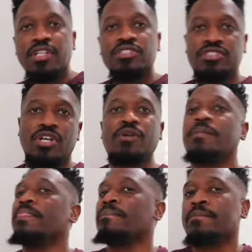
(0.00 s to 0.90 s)

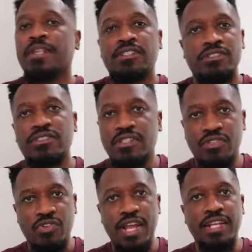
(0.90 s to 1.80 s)
So
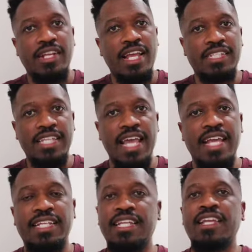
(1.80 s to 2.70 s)
great, it's
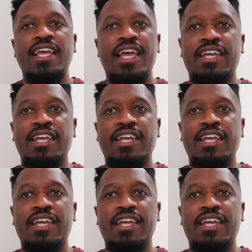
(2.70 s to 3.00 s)
handy,